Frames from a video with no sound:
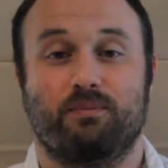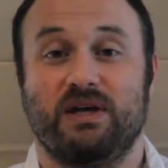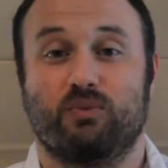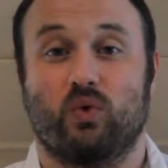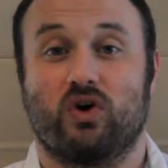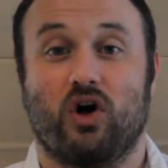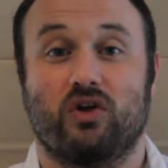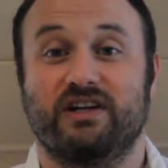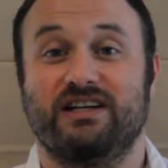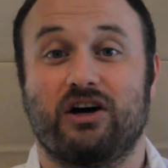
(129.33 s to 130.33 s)
people will
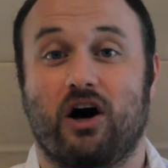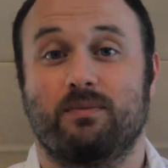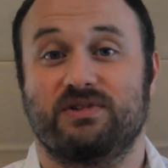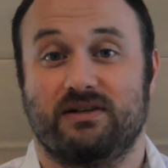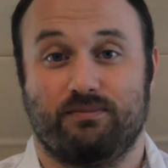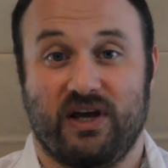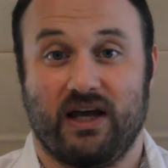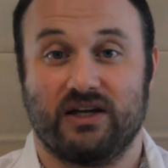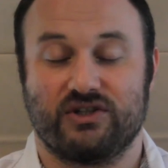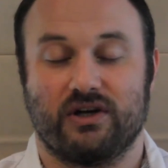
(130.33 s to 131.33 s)
call it an opt-in
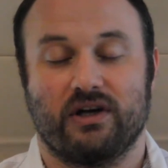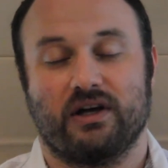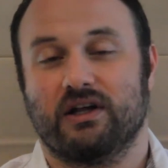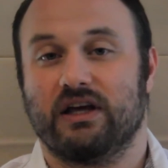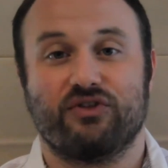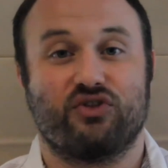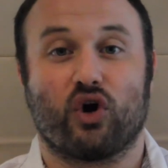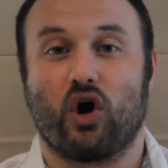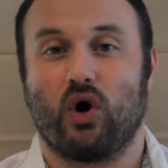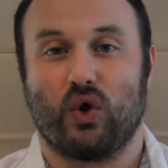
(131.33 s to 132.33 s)
page.
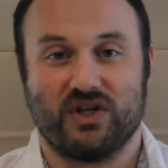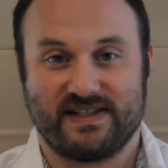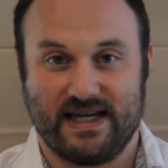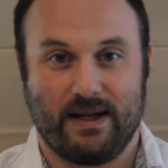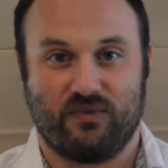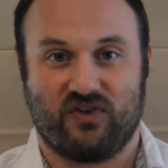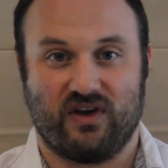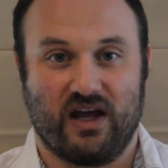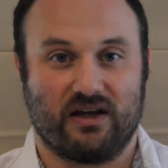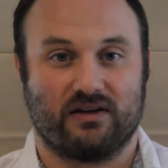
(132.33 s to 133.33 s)
They're all the same
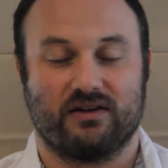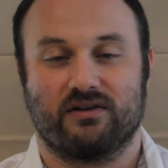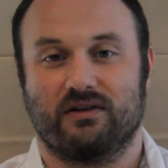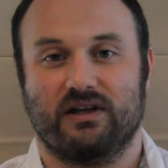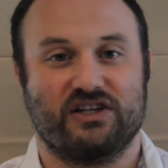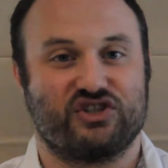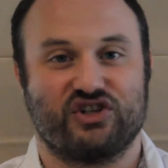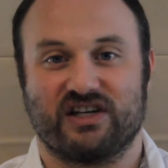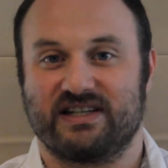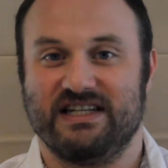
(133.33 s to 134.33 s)
thing. It's
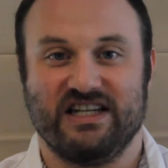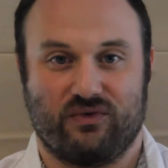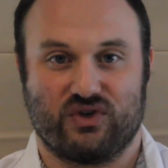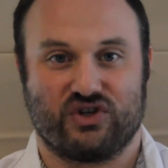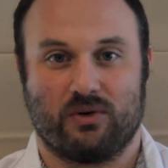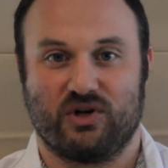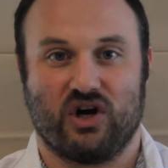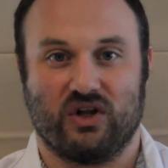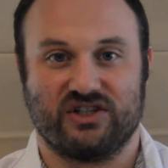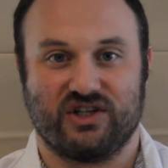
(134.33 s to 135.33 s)
just different
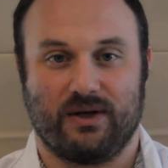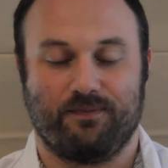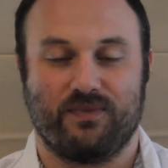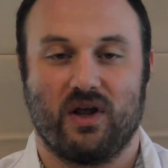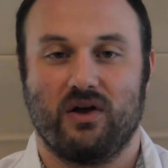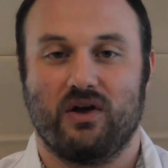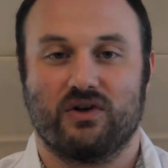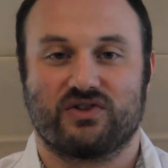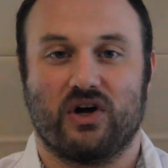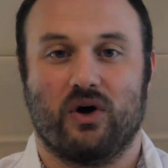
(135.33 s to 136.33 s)
terminology.
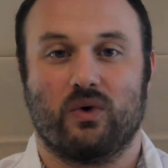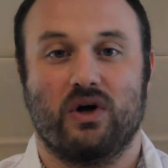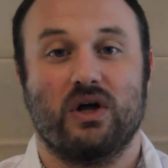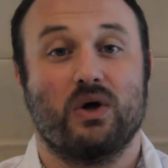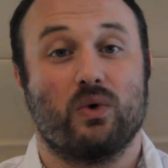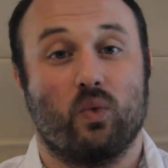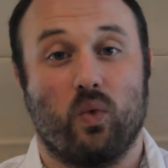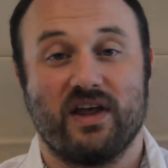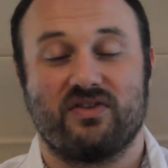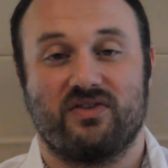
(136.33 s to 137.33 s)
So
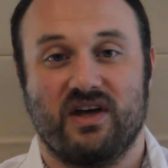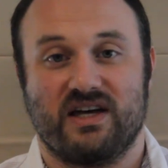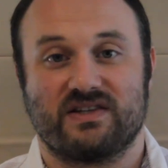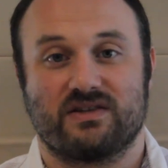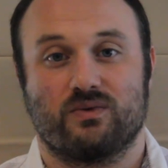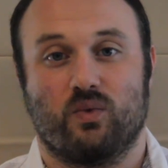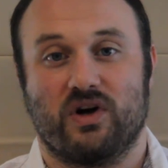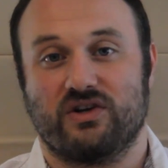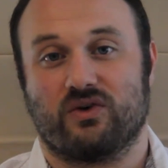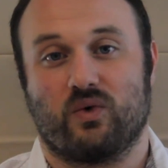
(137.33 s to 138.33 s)
with this,
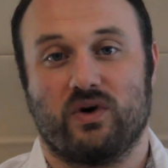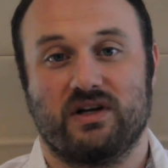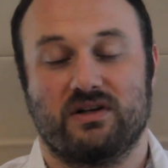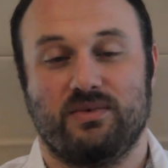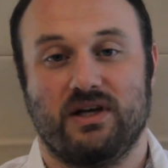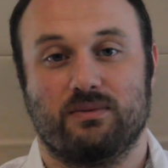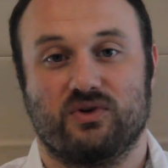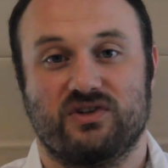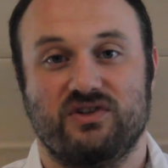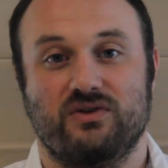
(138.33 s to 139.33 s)
what you're going to be
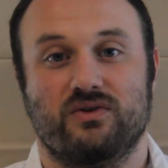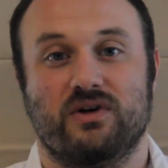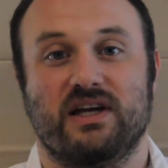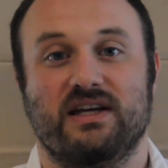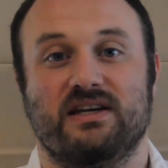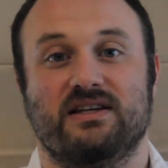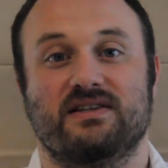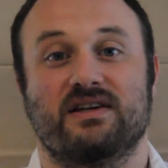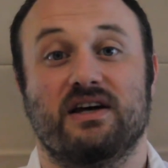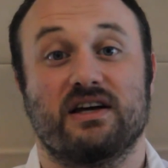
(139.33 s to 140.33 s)
able to do
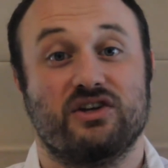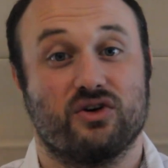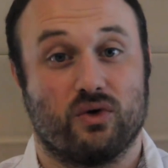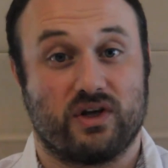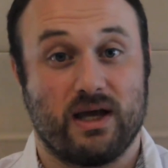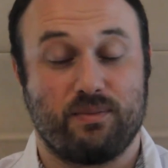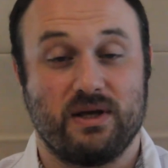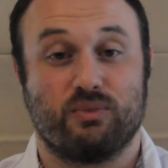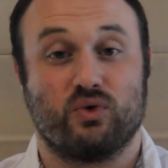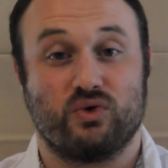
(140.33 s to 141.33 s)
is you'll get
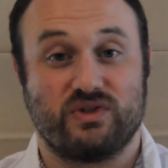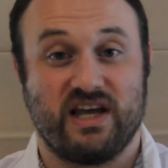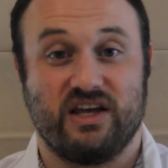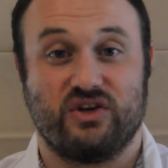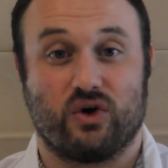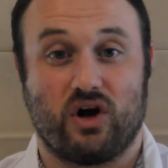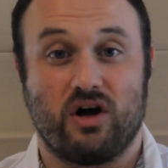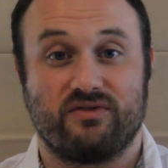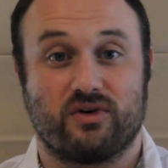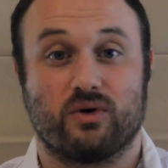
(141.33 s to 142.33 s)
people who take your
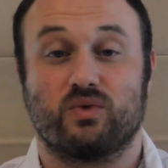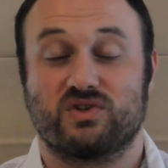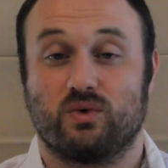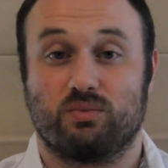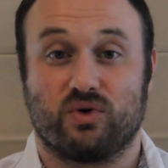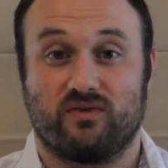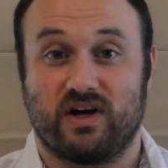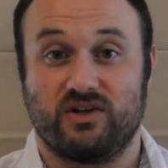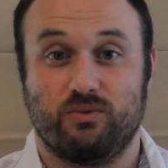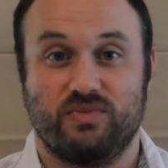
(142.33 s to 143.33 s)
offer, which will
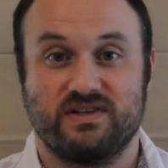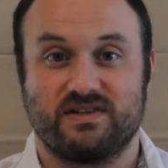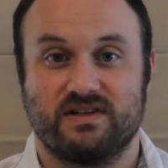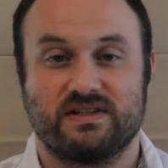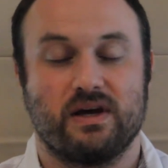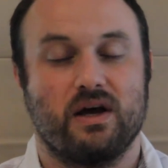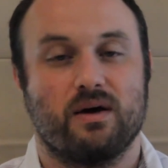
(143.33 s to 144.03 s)
provide you business,